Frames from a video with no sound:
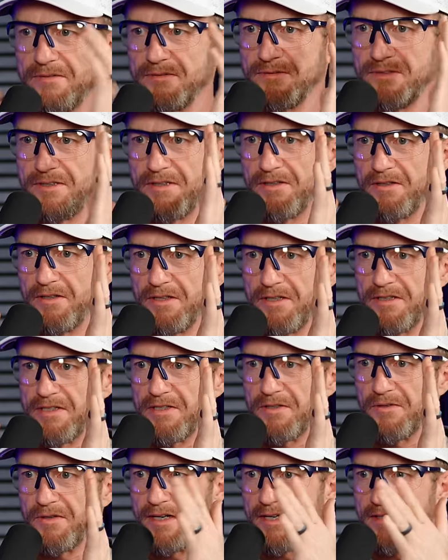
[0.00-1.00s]
when you're looking
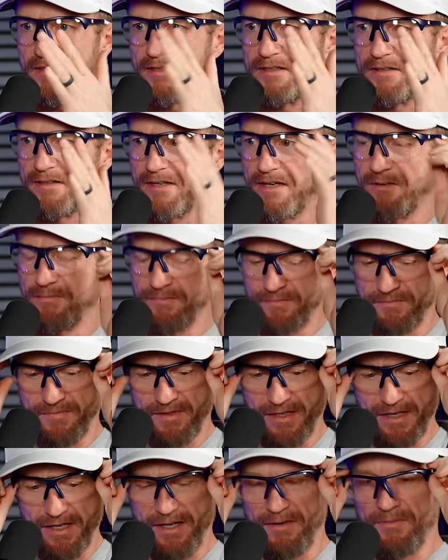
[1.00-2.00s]
straight, kind of.
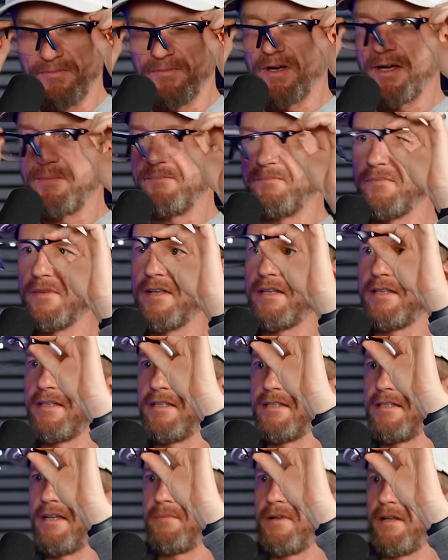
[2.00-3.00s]
But it
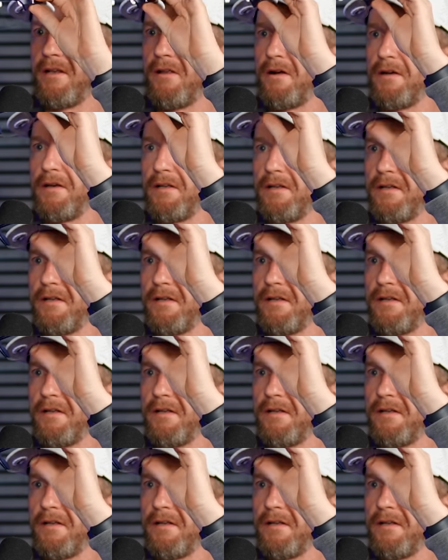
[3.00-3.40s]
didn't take me long